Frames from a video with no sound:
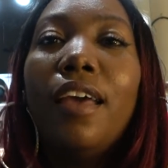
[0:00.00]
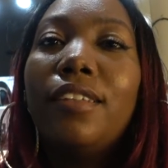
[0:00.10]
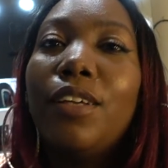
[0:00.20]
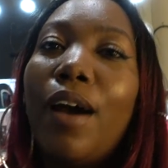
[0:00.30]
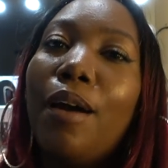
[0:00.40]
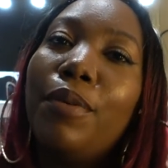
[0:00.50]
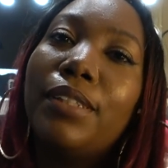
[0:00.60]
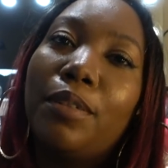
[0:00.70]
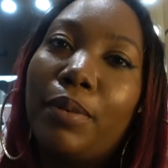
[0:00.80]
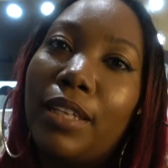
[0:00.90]
So I
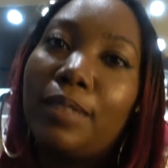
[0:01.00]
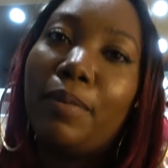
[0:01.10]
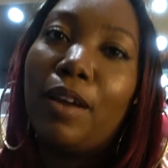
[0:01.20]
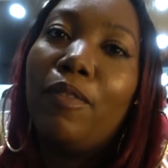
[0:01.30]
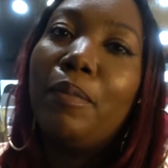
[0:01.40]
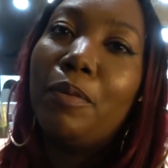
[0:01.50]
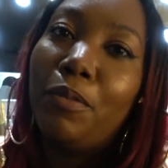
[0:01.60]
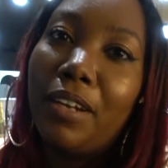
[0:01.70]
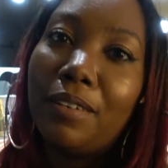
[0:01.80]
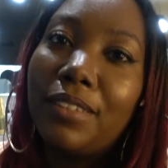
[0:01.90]
went to Best Buy. Remember
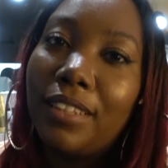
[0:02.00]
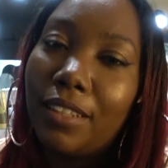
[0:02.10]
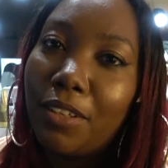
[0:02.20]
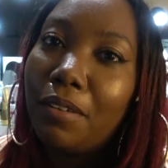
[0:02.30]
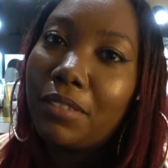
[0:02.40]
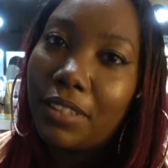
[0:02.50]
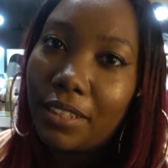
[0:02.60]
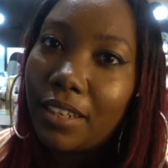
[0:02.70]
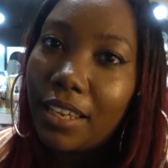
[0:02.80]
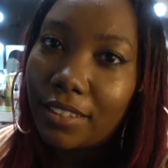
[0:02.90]
when I was telling you I was
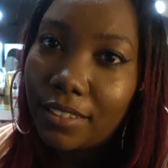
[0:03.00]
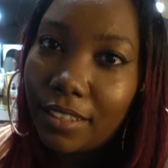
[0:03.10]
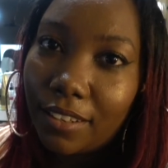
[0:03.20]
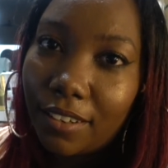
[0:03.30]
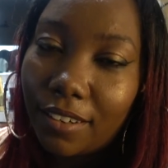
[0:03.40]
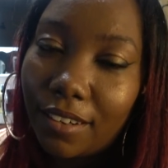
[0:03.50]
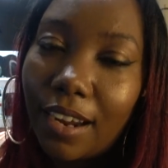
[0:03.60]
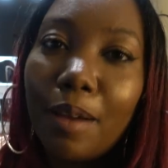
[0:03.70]
getting the S D card?